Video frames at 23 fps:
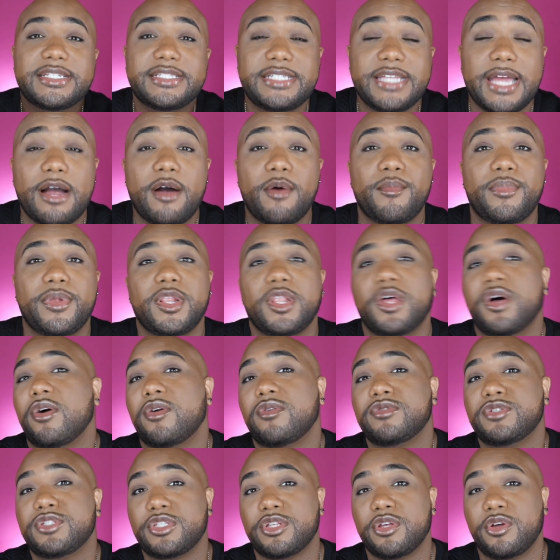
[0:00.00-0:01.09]
down
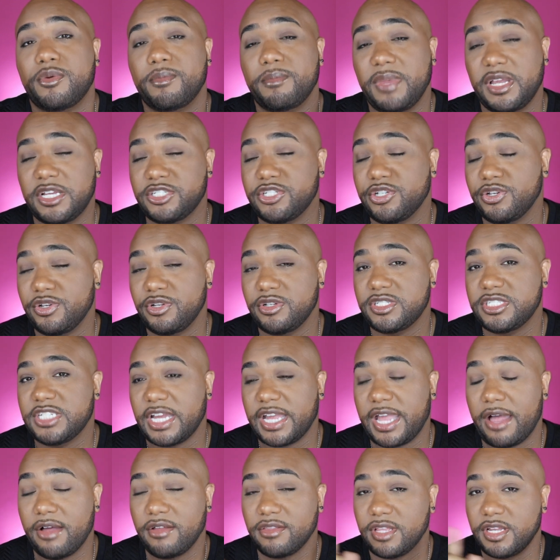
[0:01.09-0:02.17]
below, so make sure you
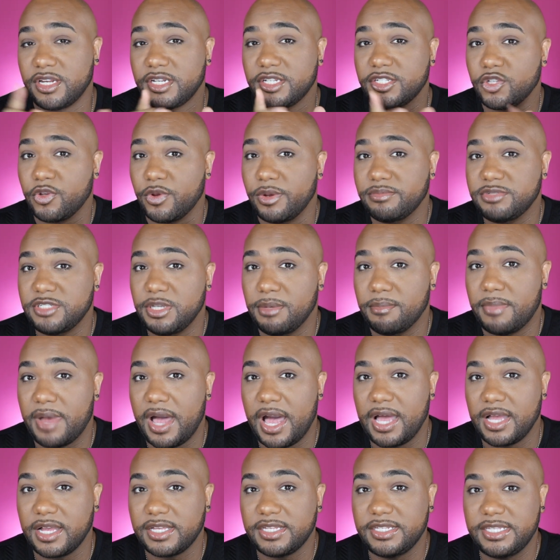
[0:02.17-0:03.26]
check out the description
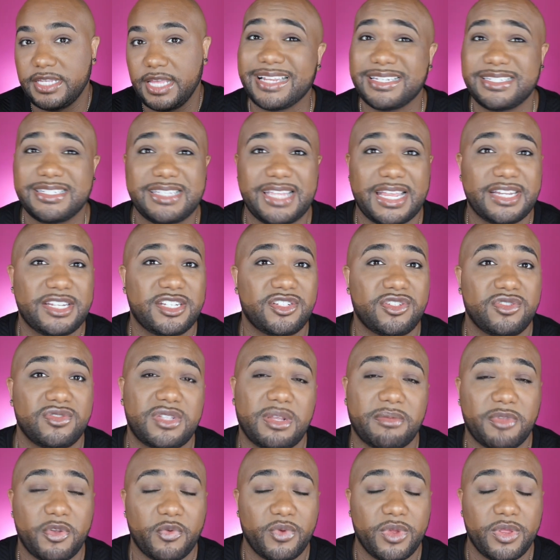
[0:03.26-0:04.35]
box. I decided to do
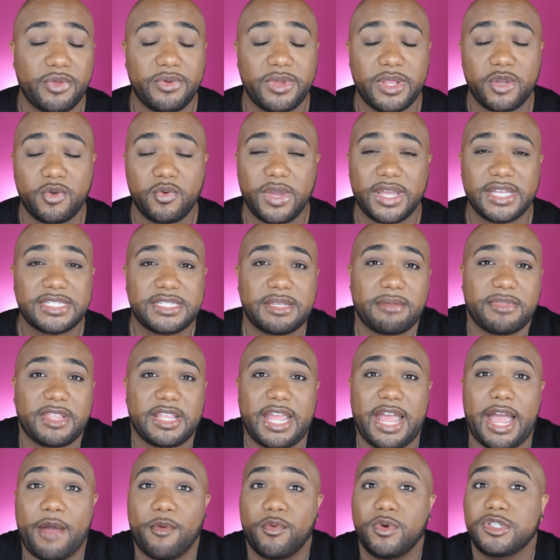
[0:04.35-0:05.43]
something really, really quick, something
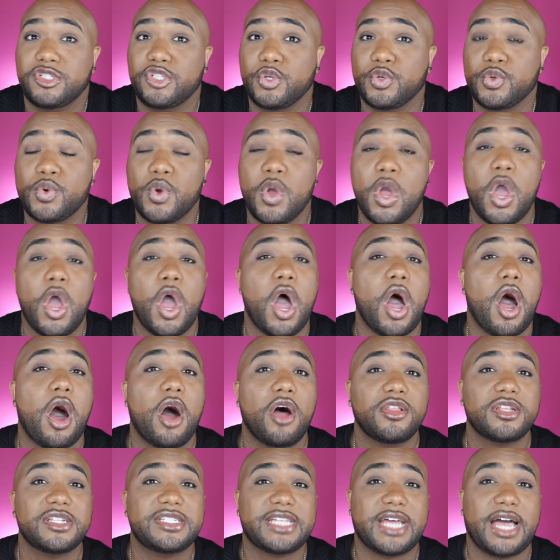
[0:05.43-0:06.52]
that I will do
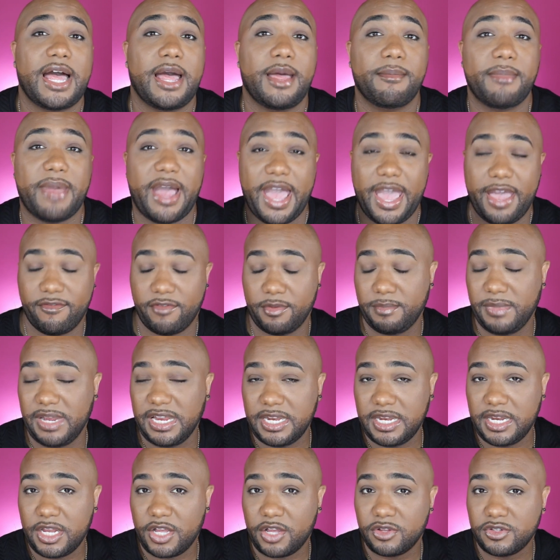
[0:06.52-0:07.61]
all the time. I have a
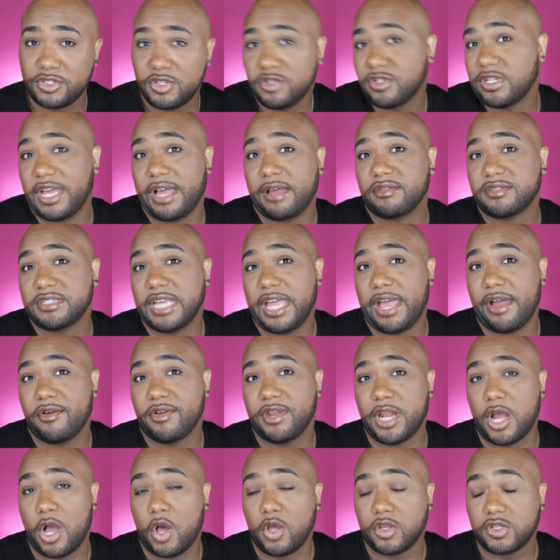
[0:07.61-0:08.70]
meeting to go to downtown,
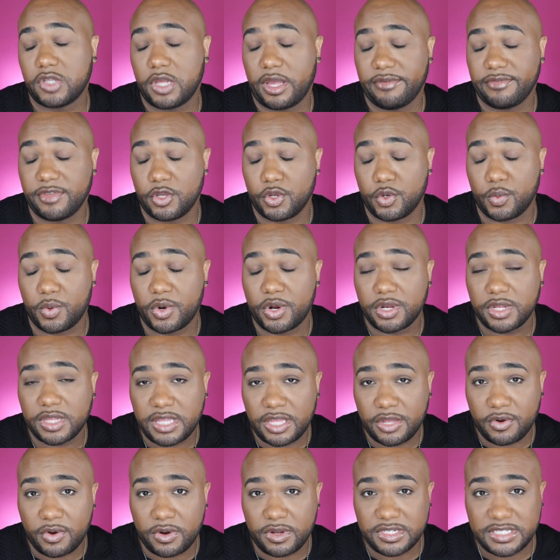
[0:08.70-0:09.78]
and I also have to go to work
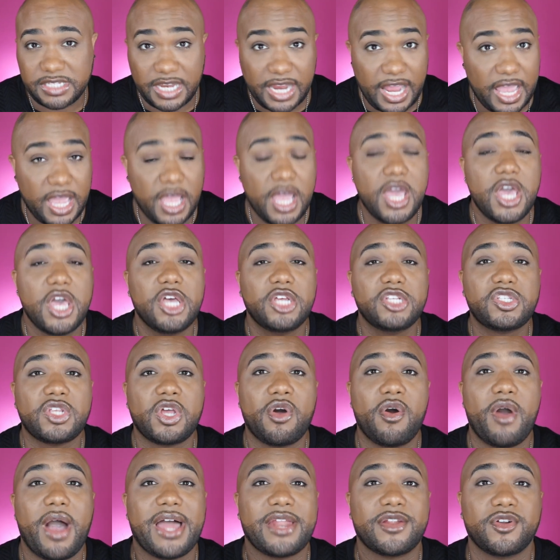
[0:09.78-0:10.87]
later on today,
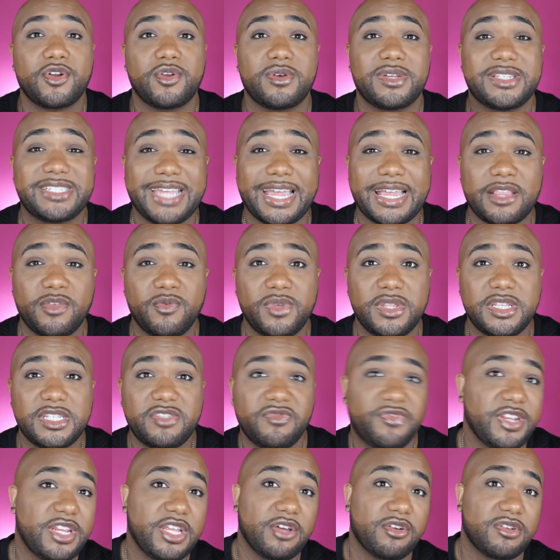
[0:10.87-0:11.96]
so I don't know exactly when this
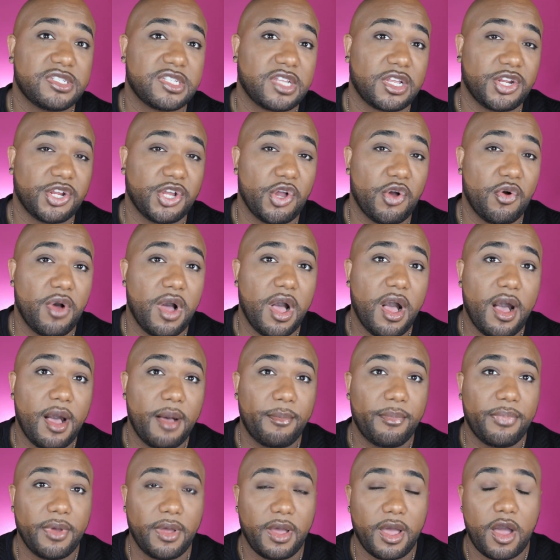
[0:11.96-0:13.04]
video is gonna go
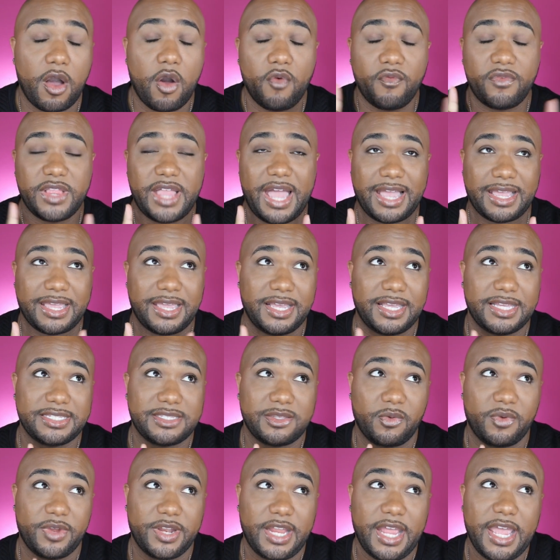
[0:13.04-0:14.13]
up. Hopefully I can get
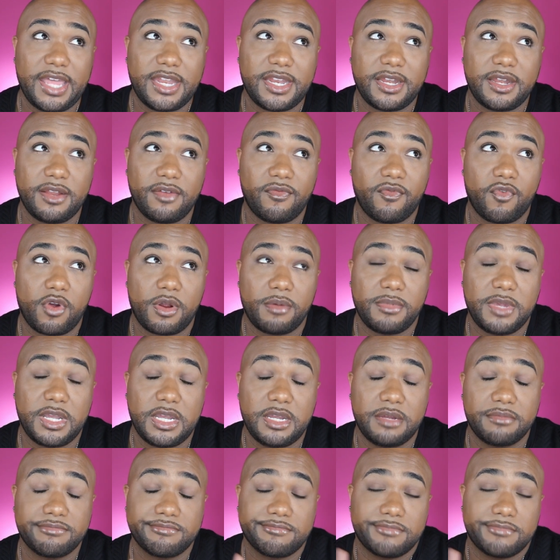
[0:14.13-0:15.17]
someone to edit it for me,